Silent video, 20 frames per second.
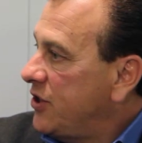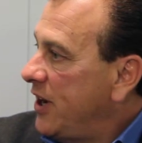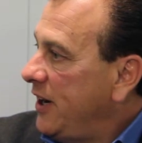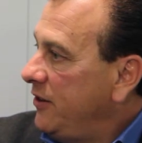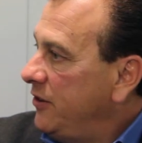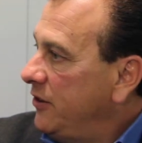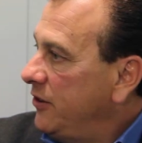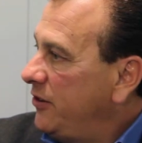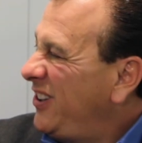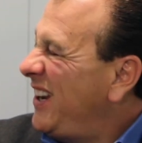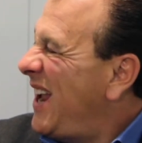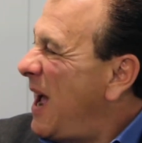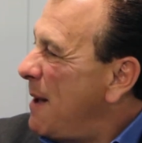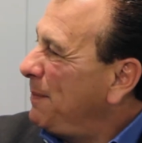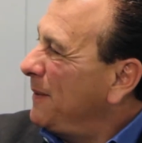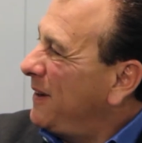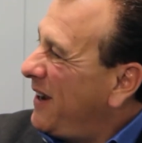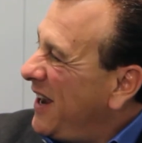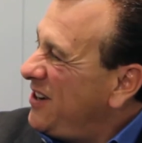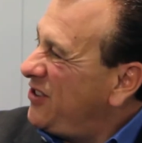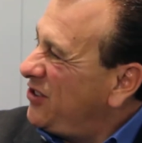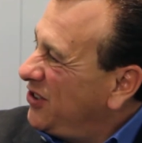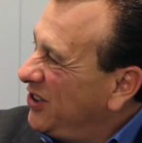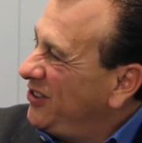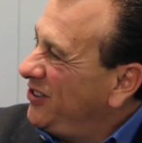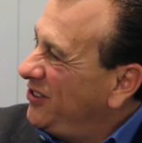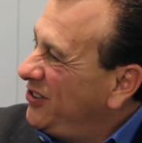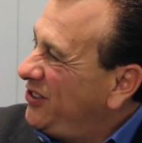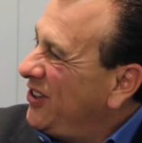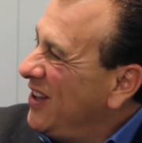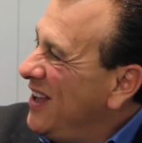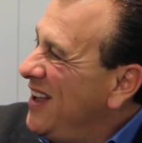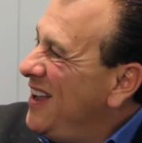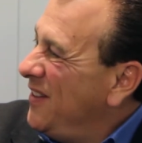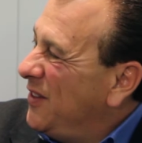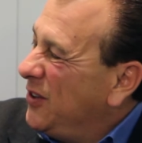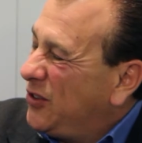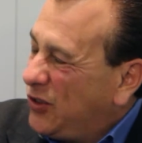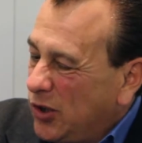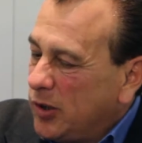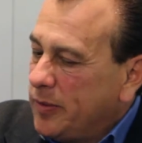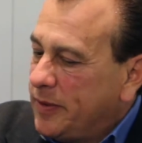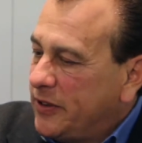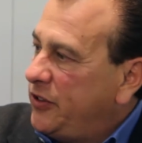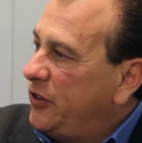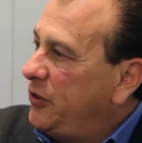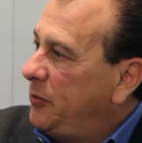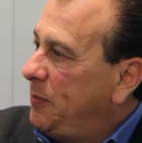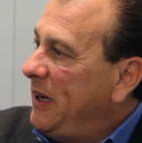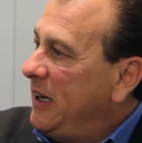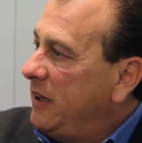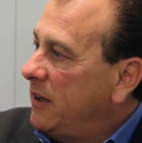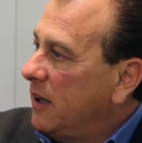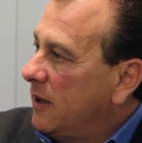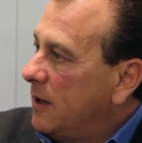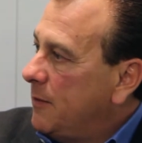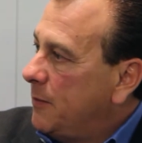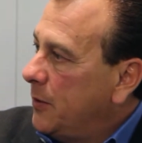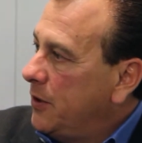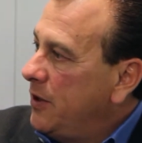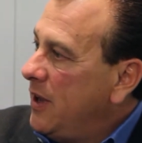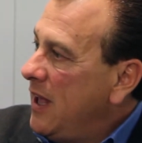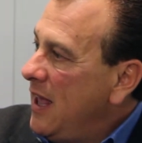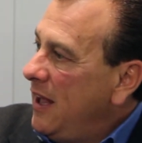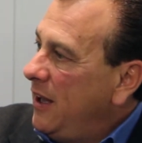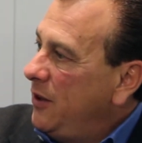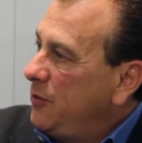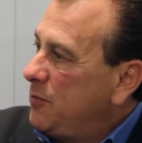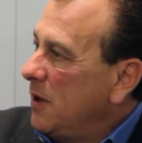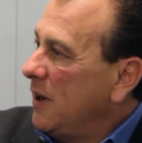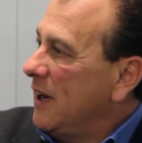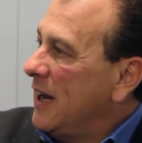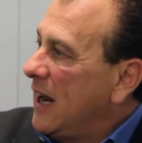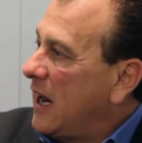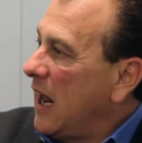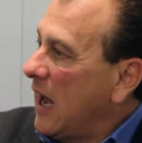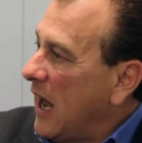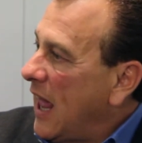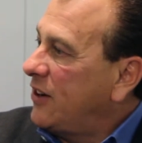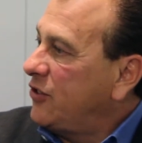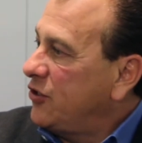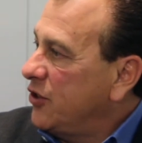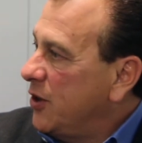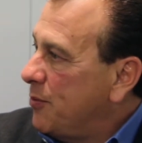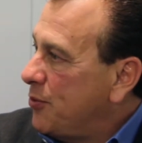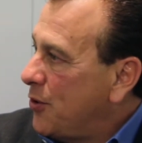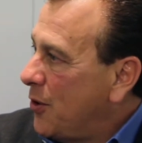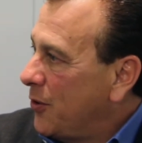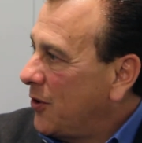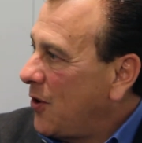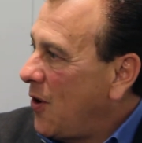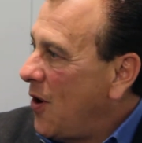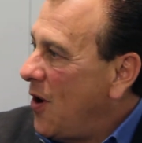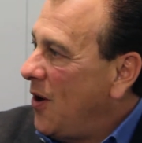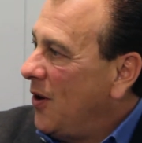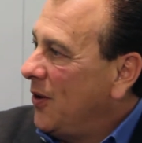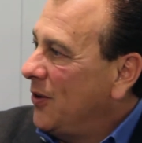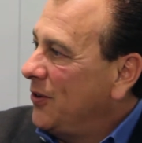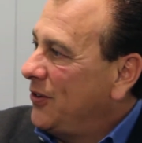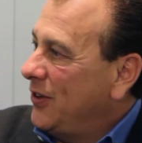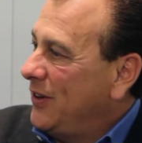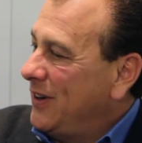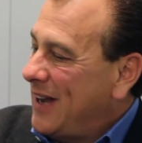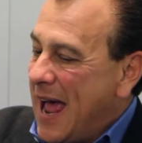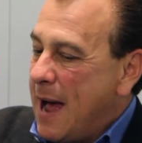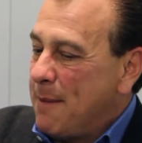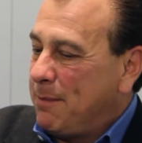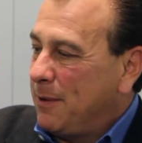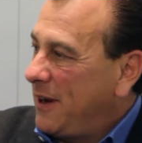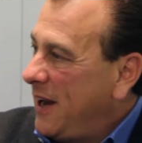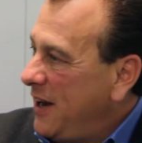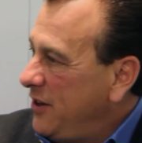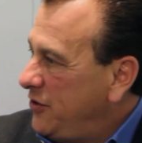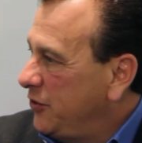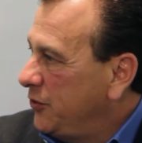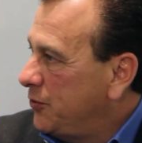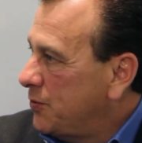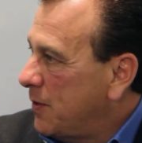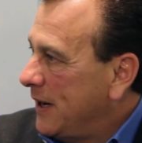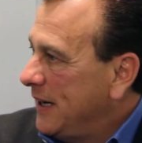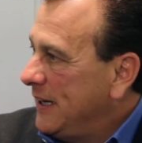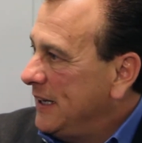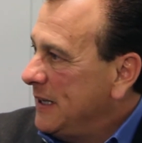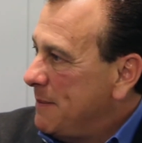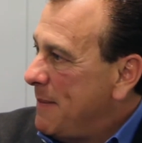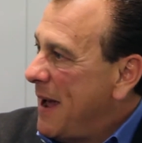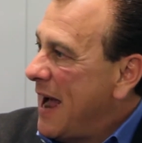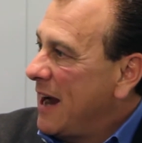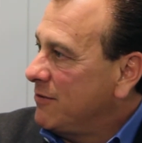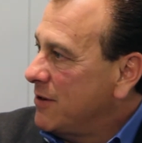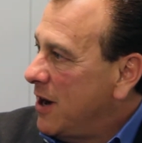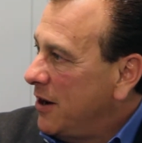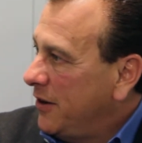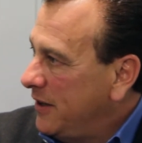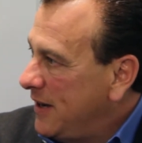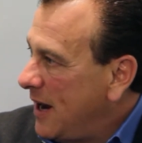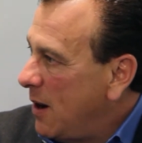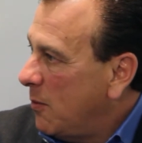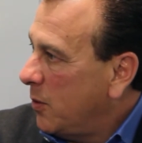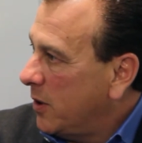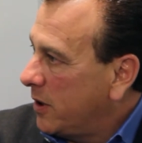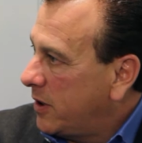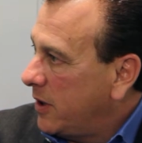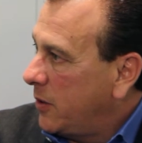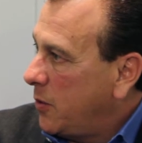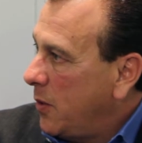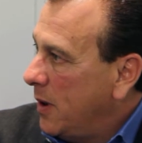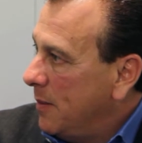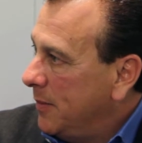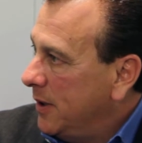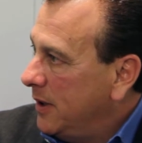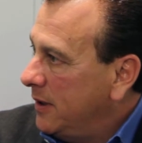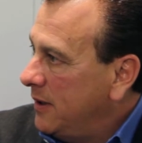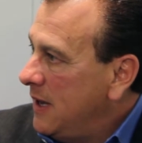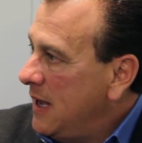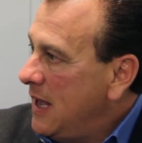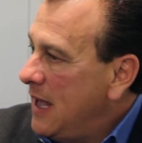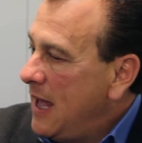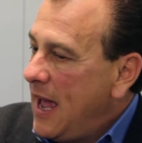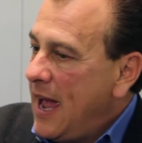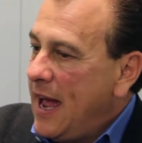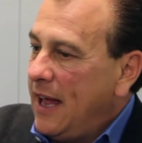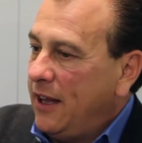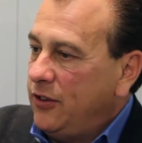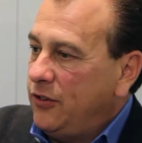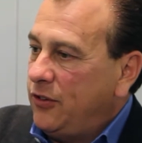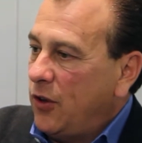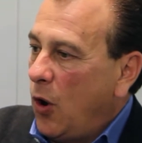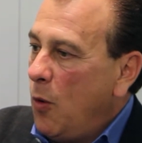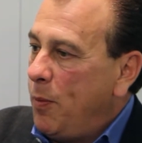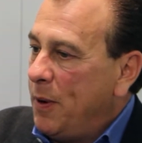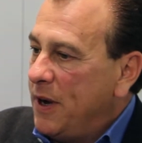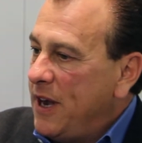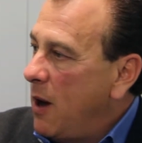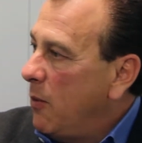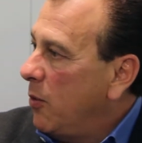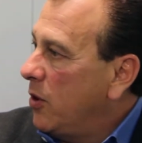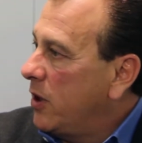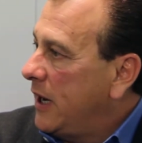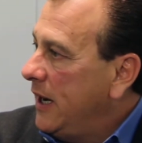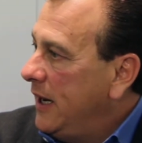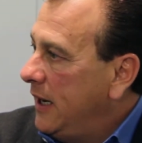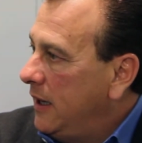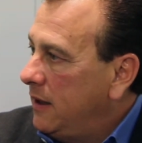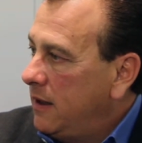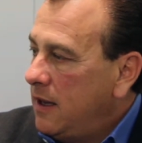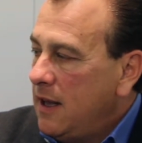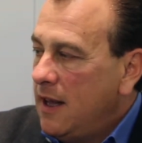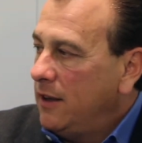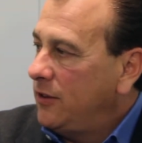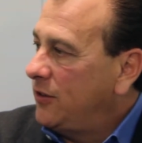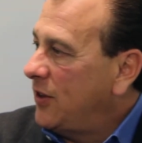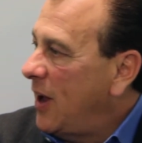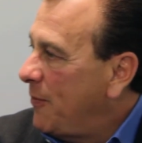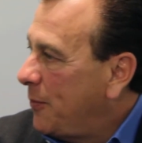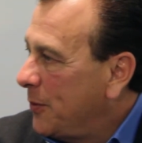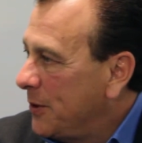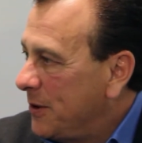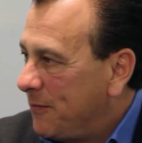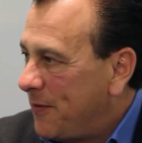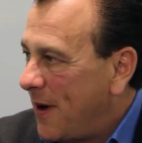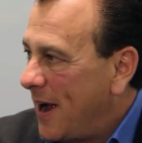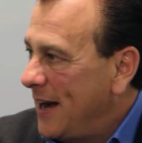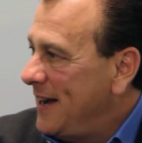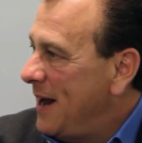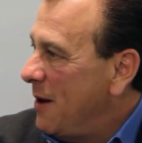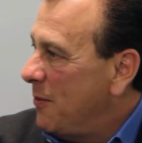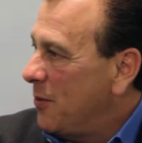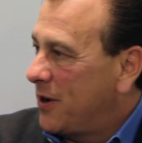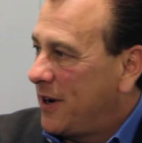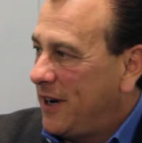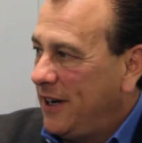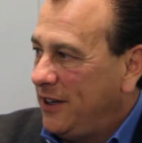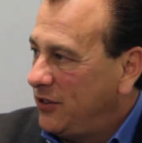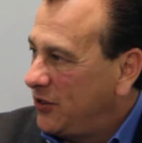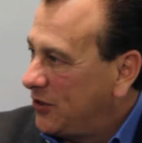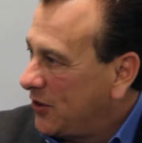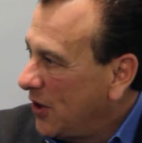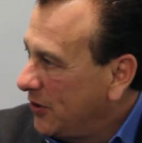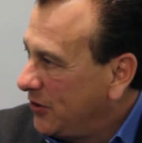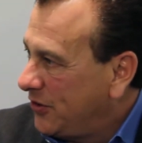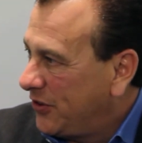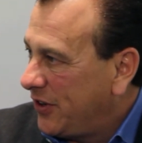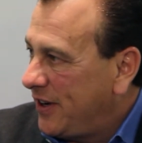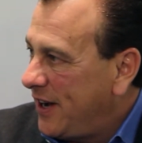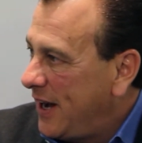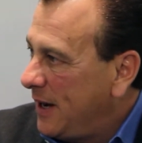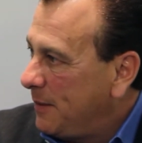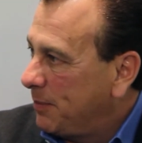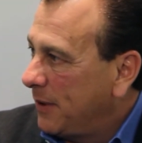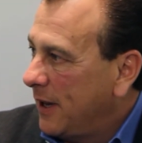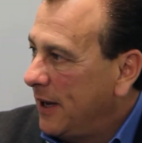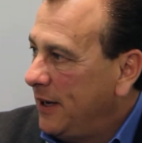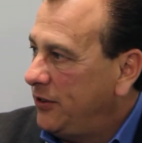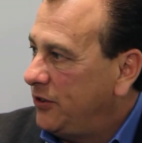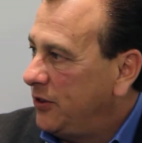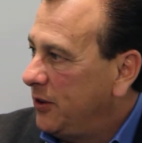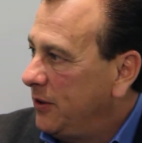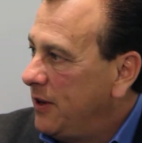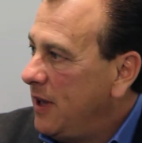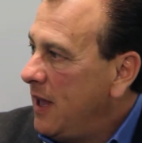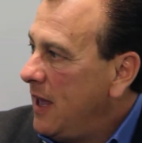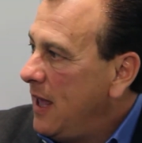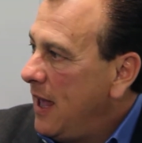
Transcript: changes. The applications, yeah. the services being delivered is really a collection of protocols and applications running in the background and network equipment. As open networking, software defined networking starts to take place and,